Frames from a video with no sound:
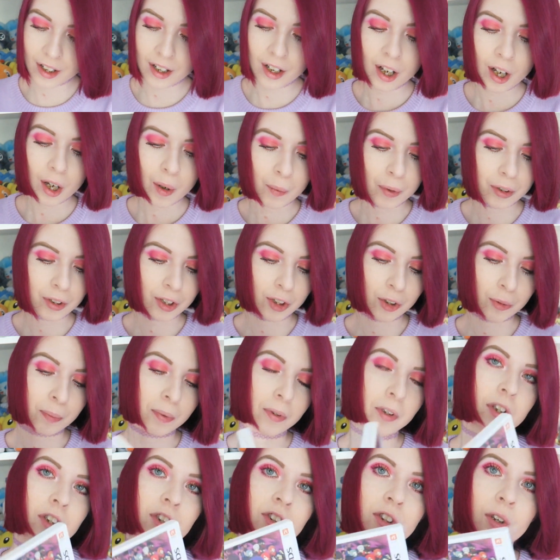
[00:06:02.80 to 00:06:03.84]
it, which is
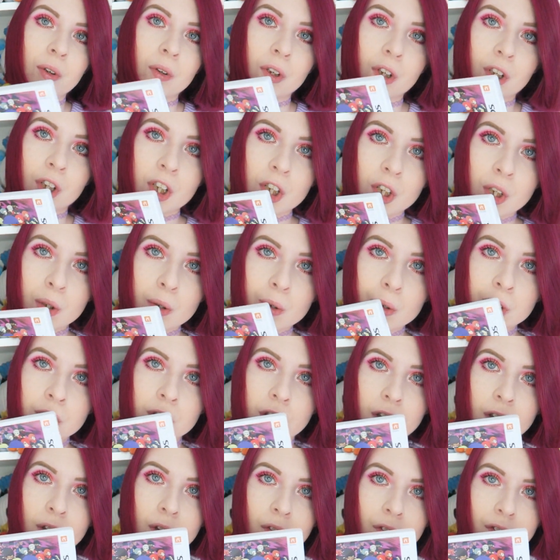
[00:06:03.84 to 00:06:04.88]
Persona Q
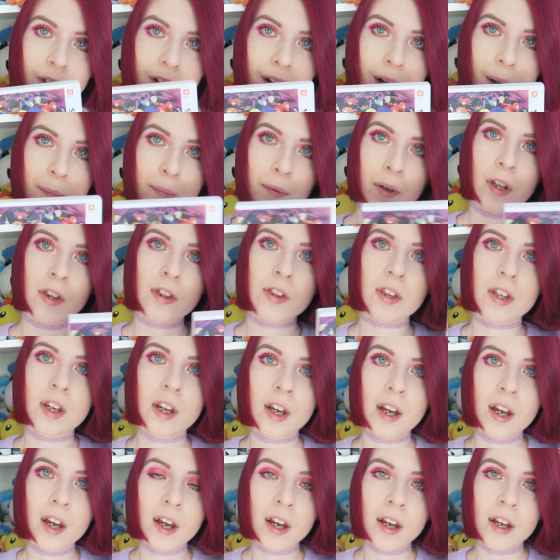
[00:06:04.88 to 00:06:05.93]
Shadow of the Labyrinth.
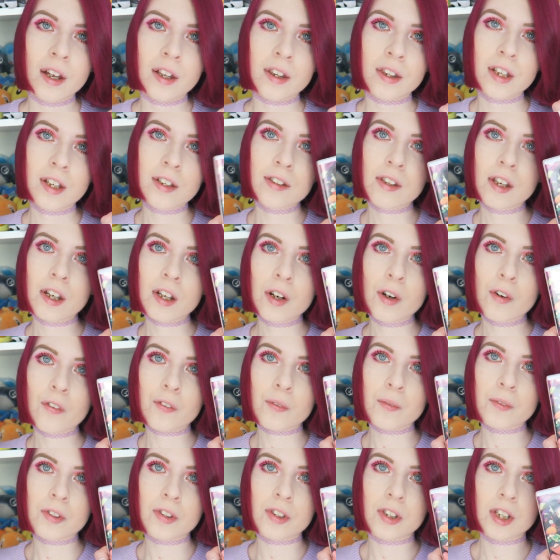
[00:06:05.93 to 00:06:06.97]
This I got
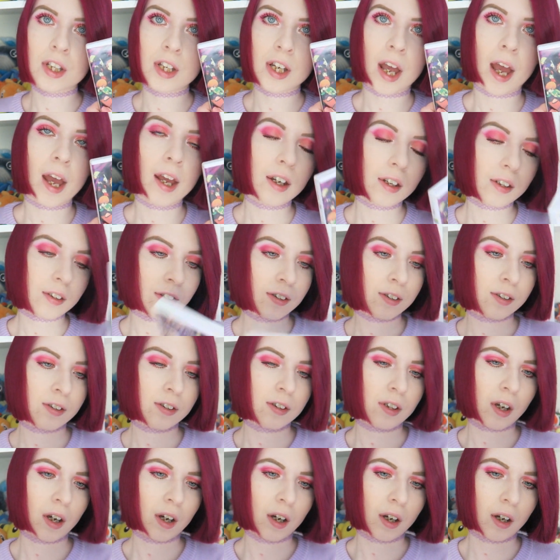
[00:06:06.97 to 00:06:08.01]
from
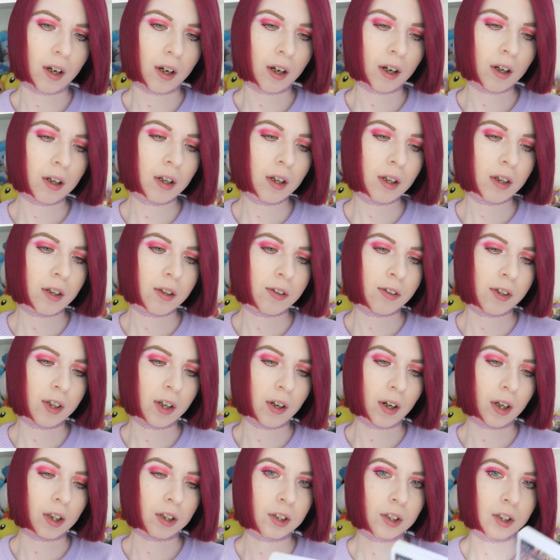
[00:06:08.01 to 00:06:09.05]
CX early this
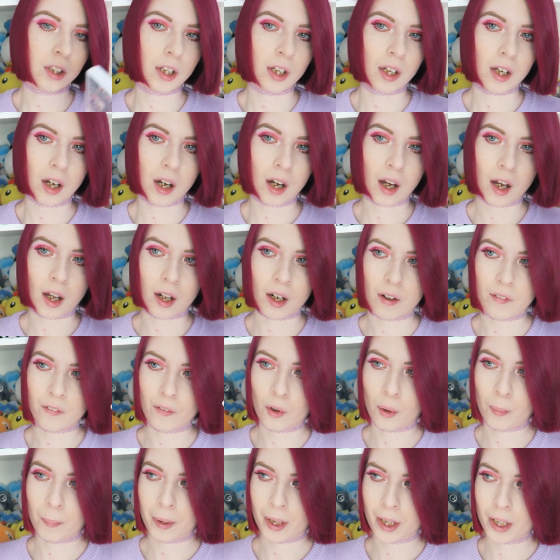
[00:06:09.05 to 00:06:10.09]
year actually, and I've
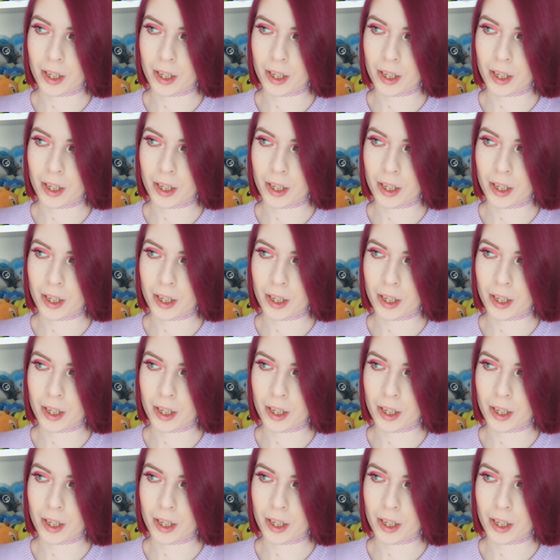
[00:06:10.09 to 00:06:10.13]
not